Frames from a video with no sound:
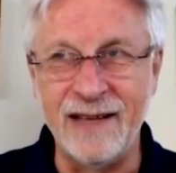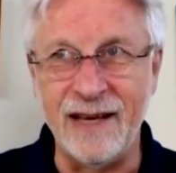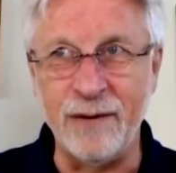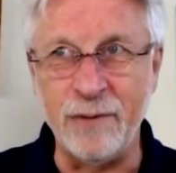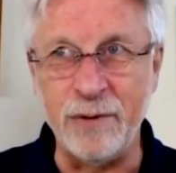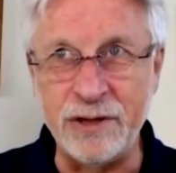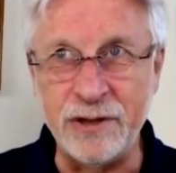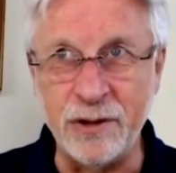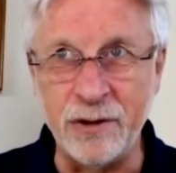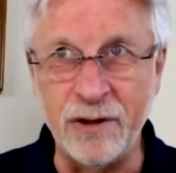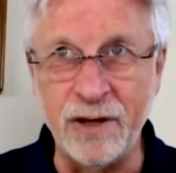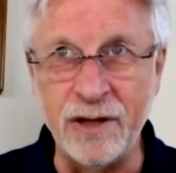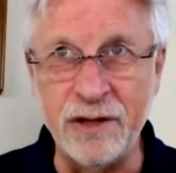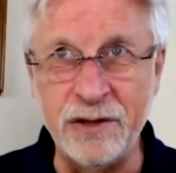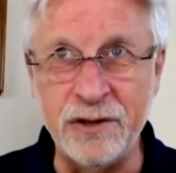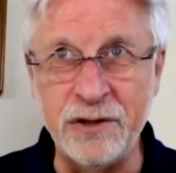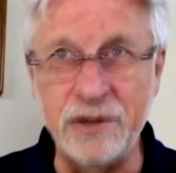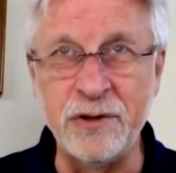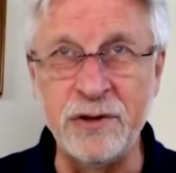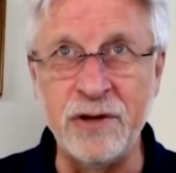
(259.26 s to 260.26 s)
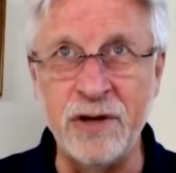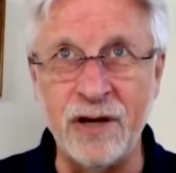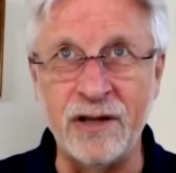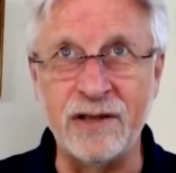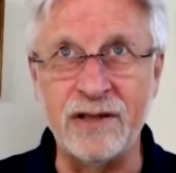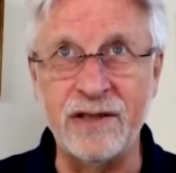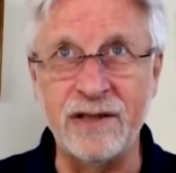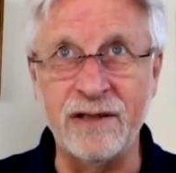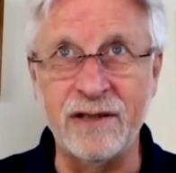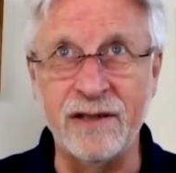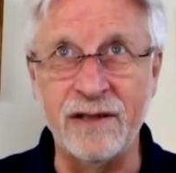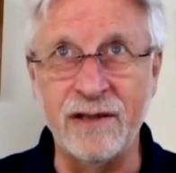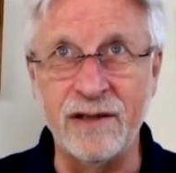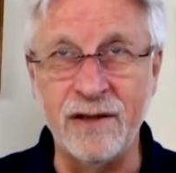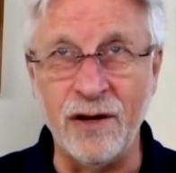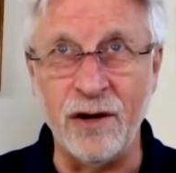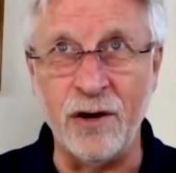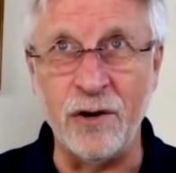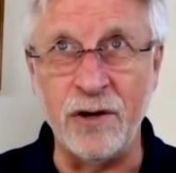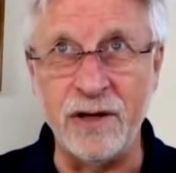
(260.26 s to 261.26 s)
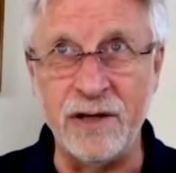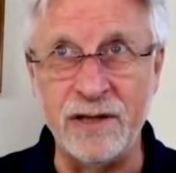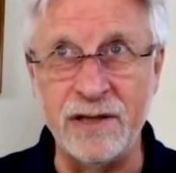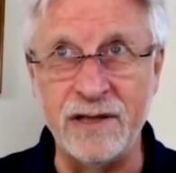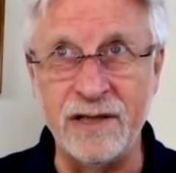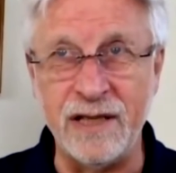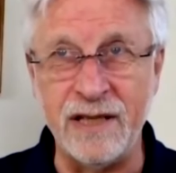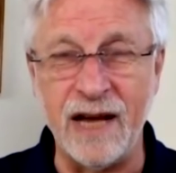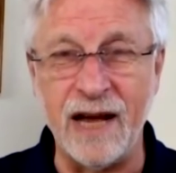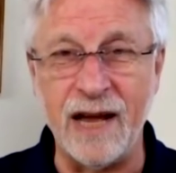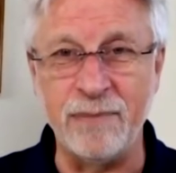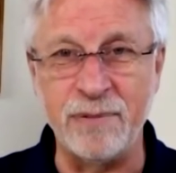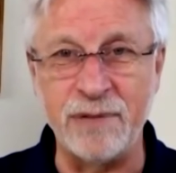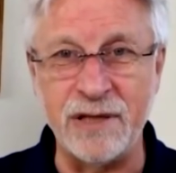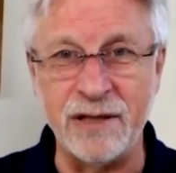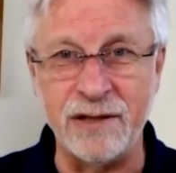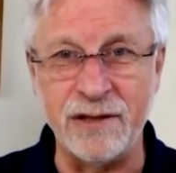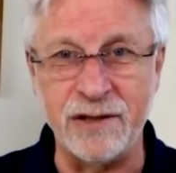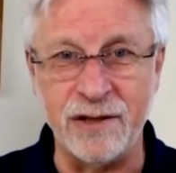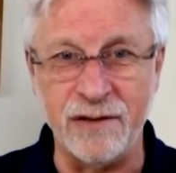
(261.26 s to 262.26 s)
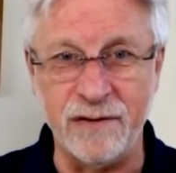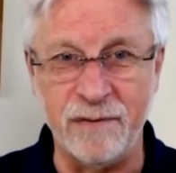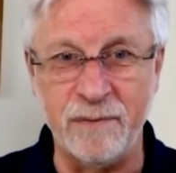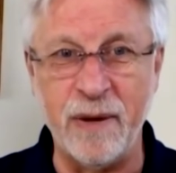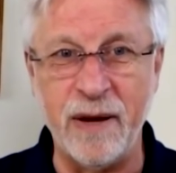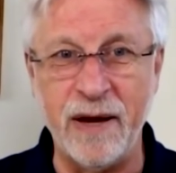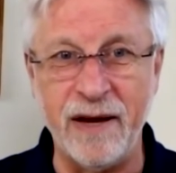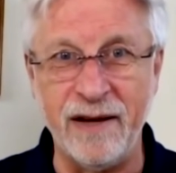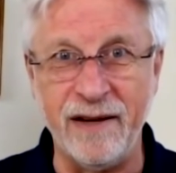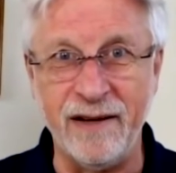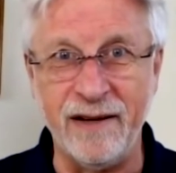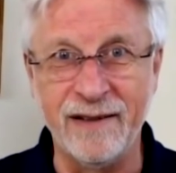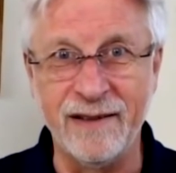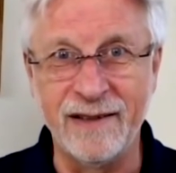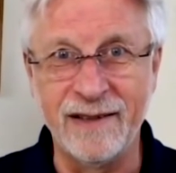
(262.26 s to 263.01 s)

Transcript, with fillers: we totally do not notice the absence of pain.